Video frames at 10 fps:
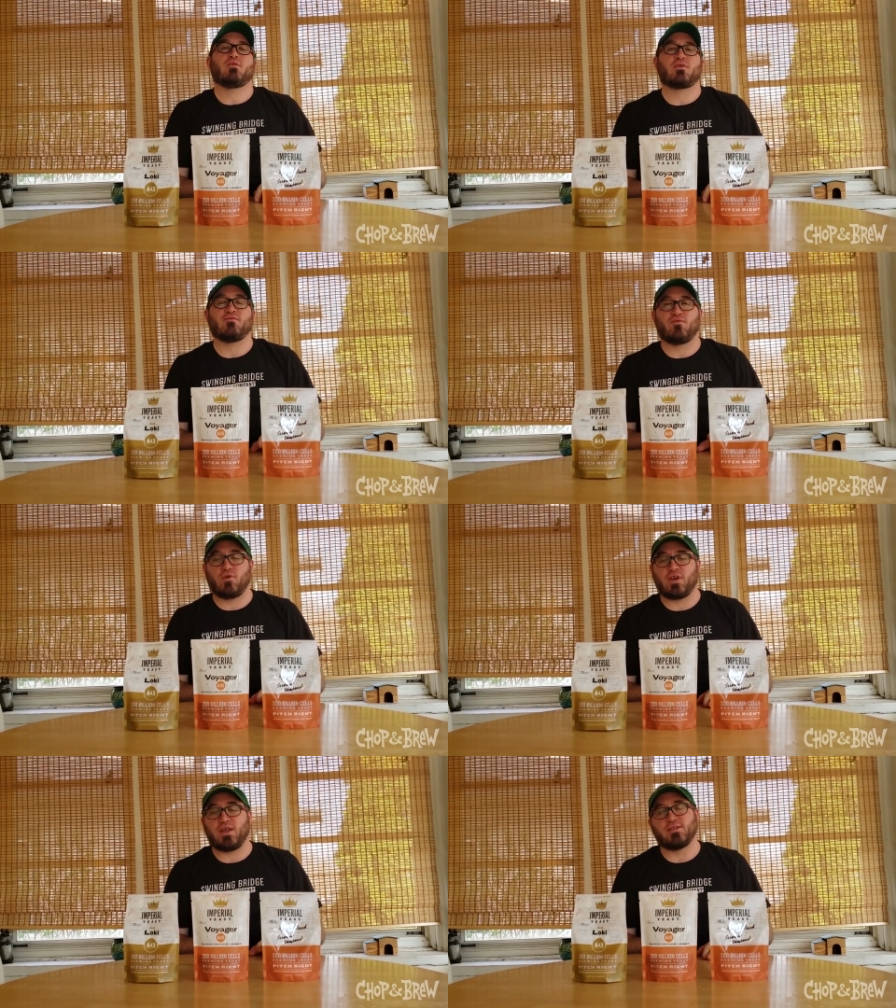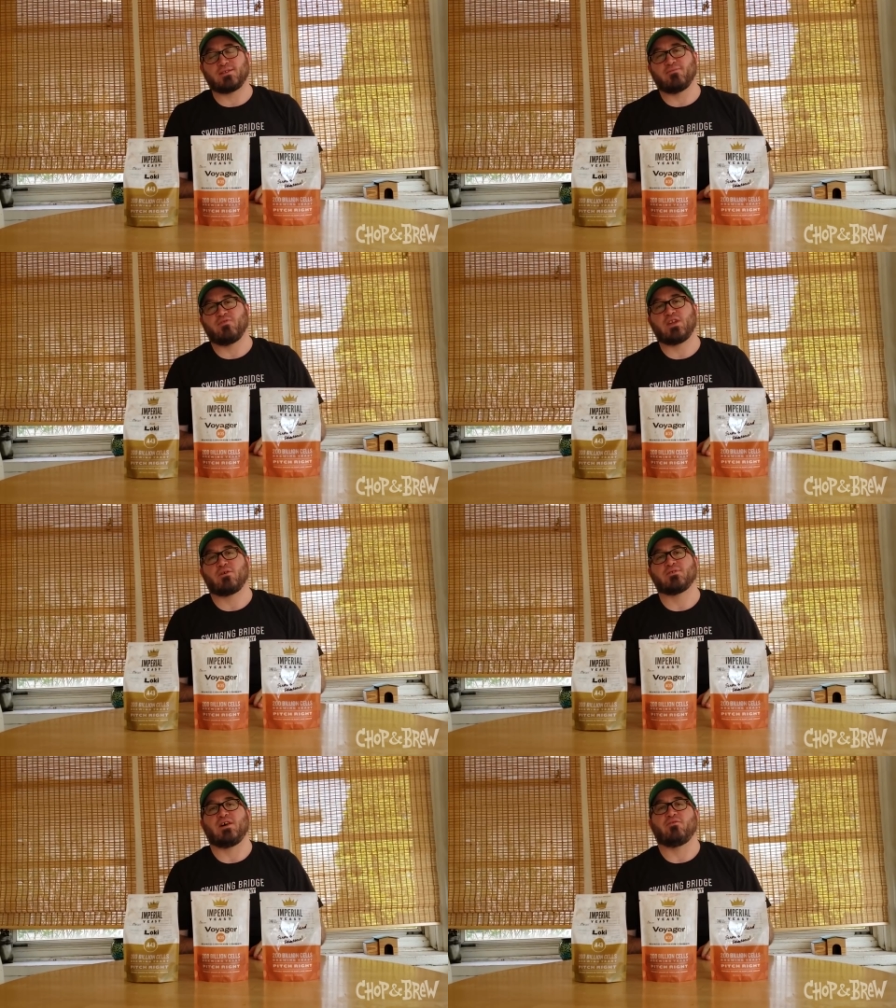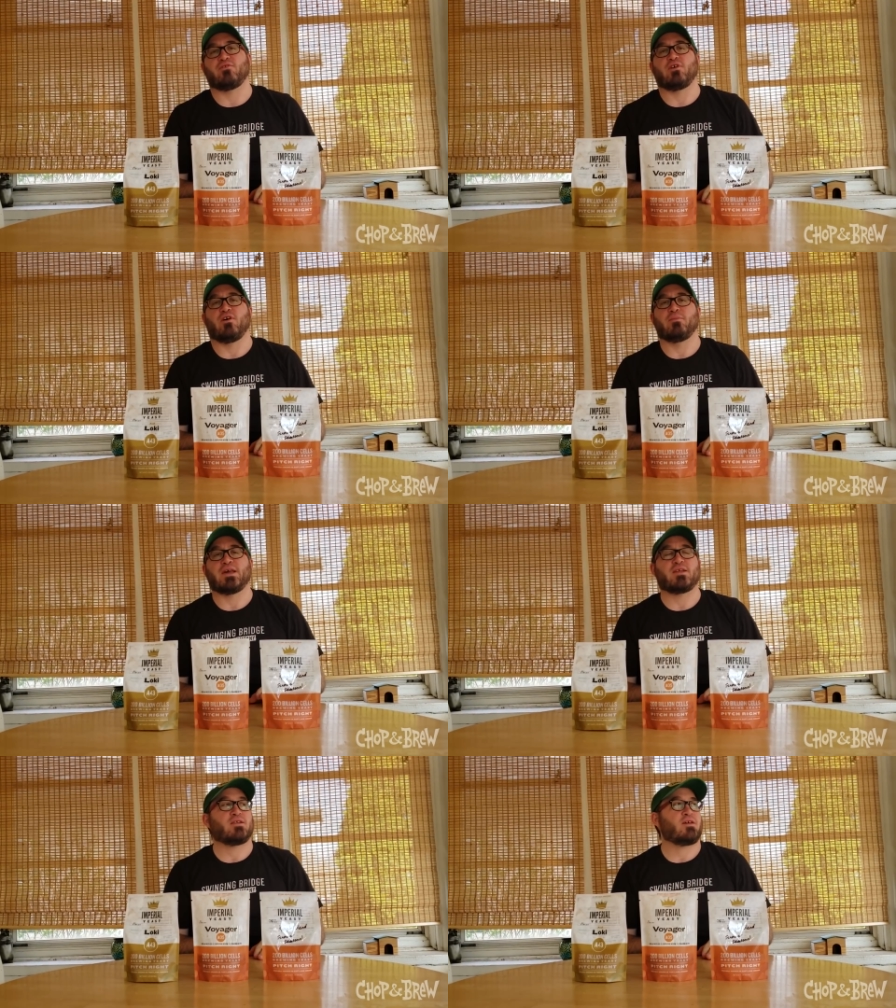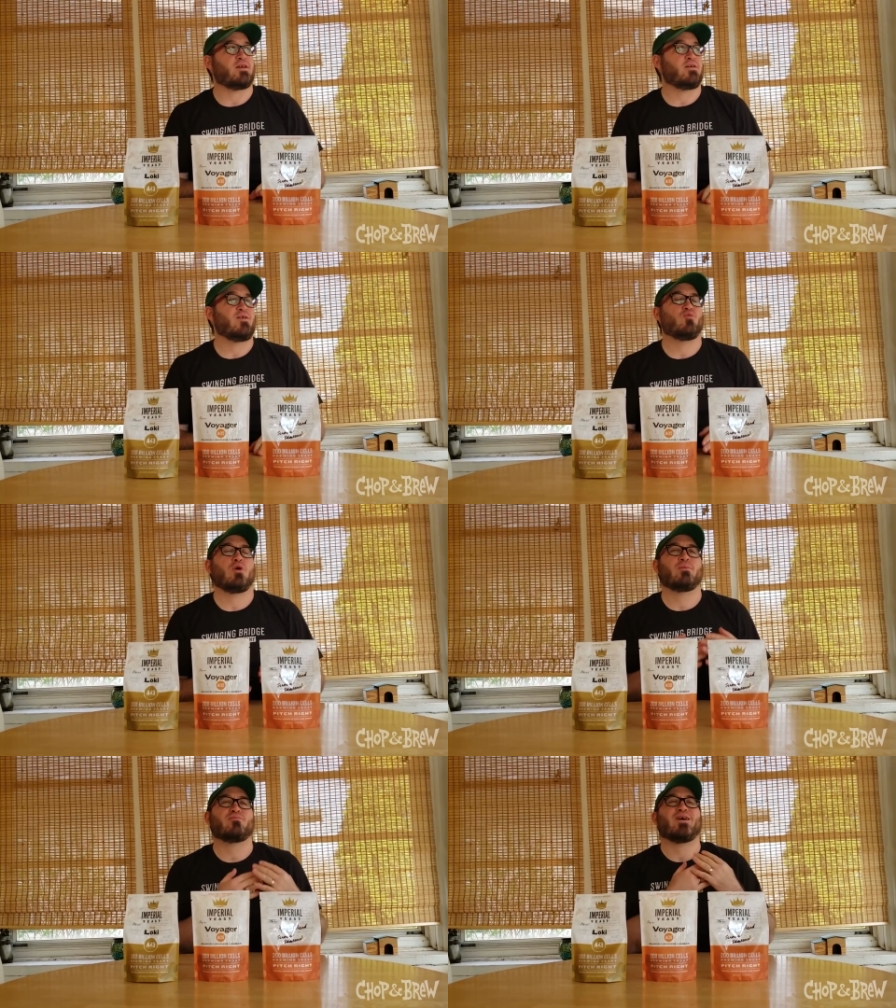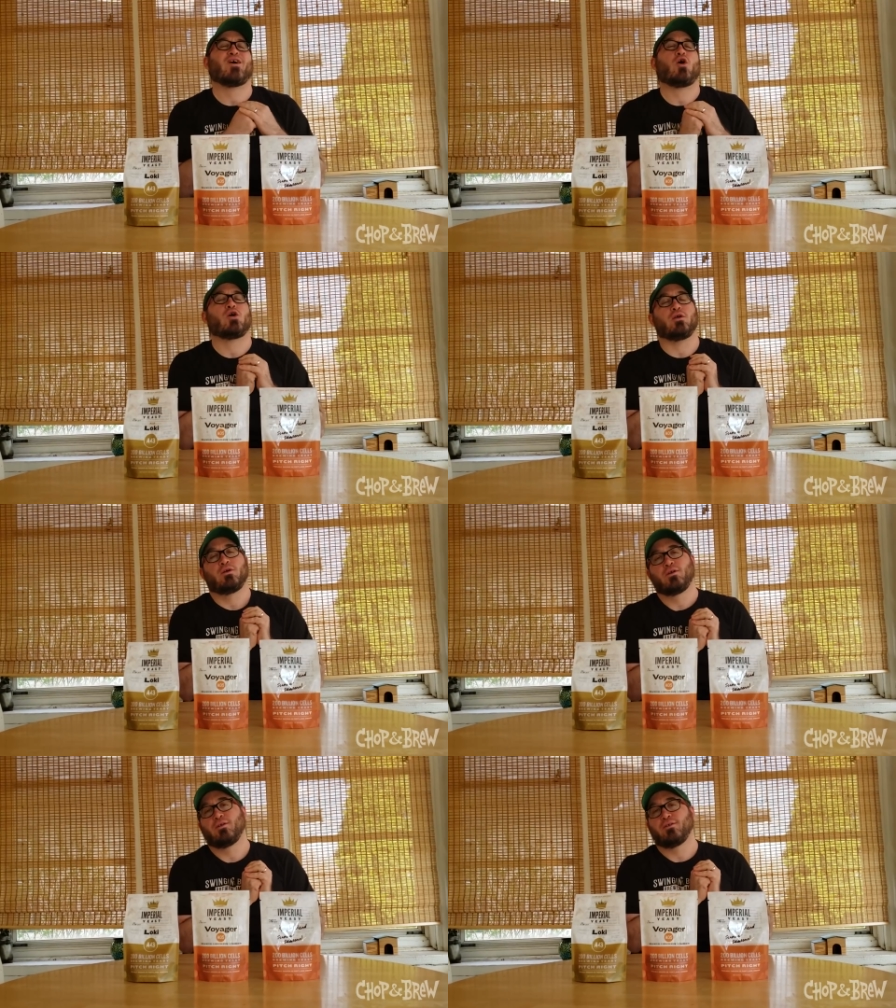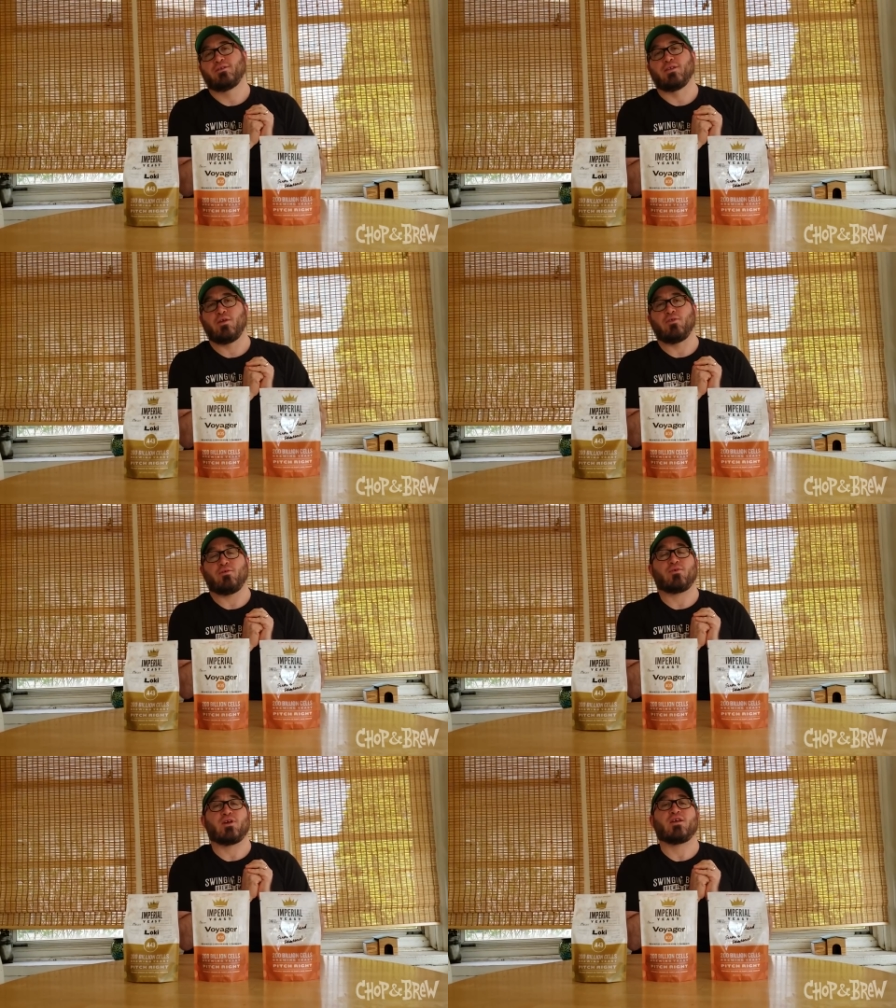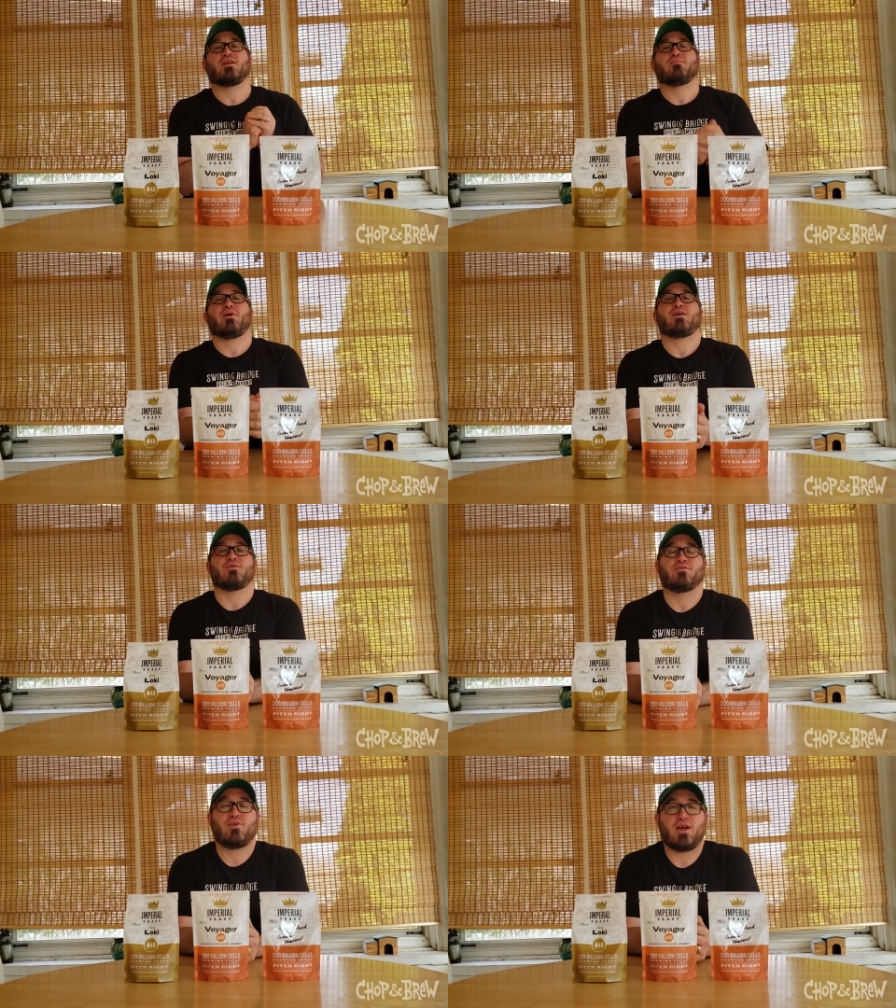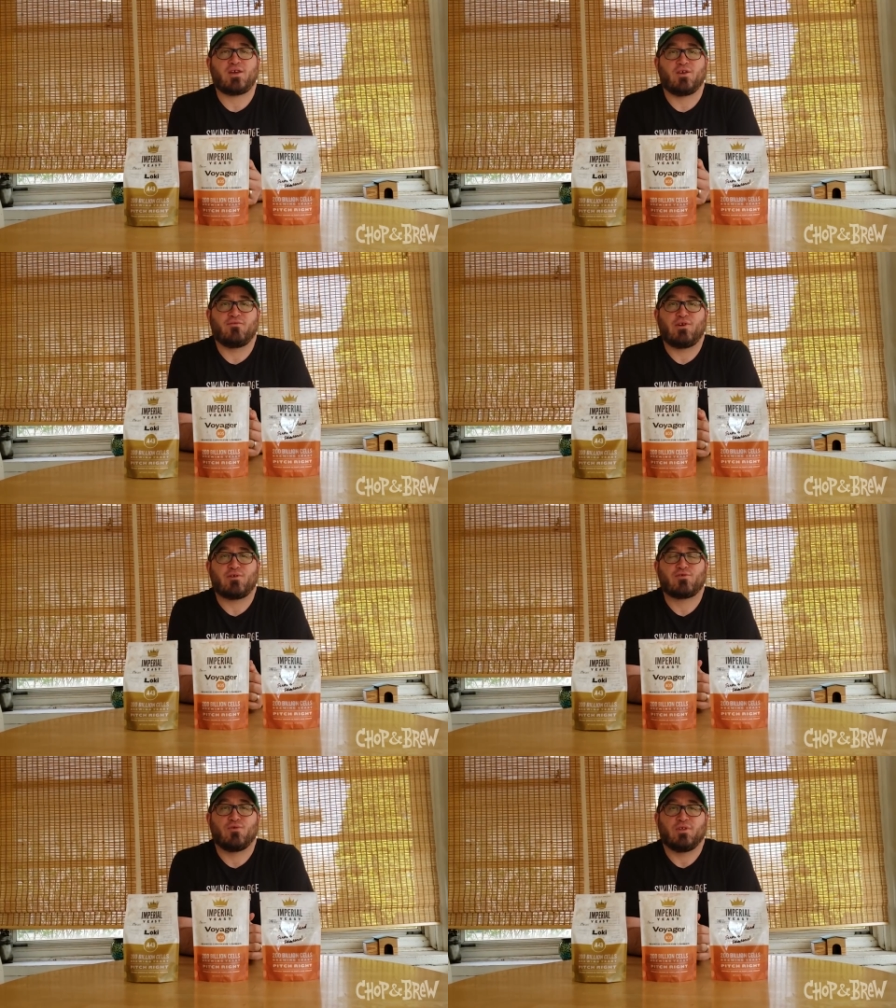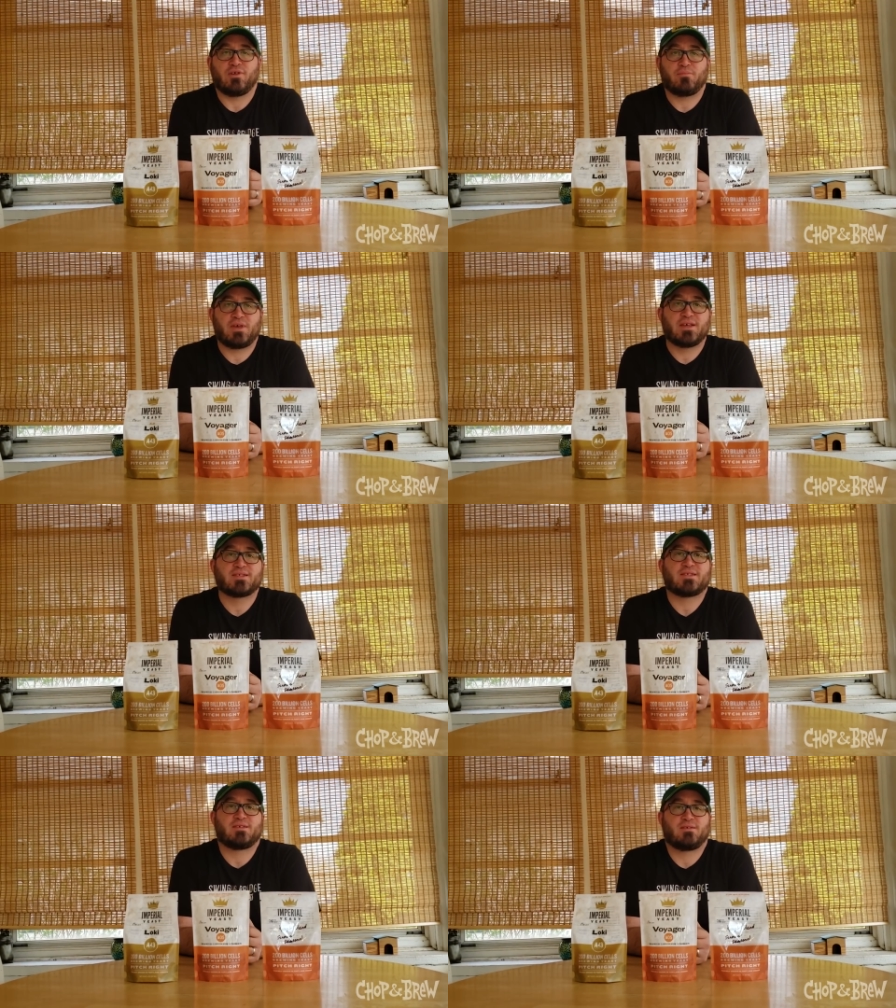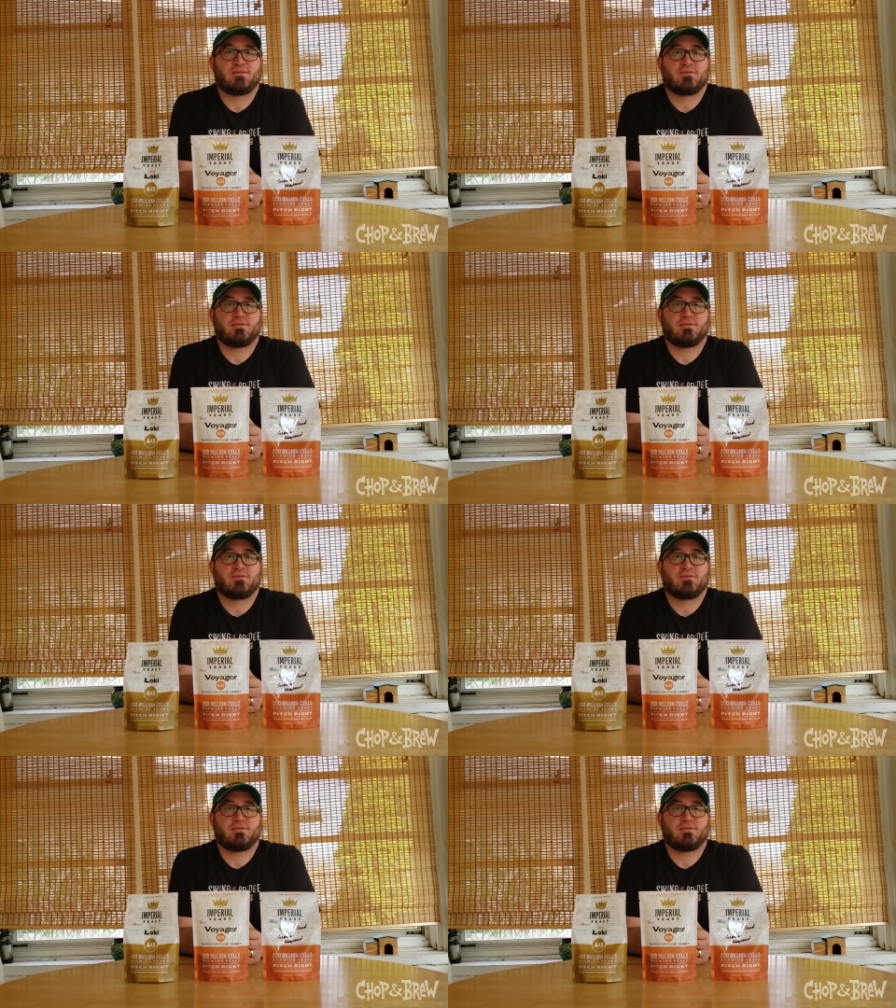Looking forward to getting some videos out for y'all, man. It, uh, it warms my heart to know that we're going to get back on track here very shortly. Peace.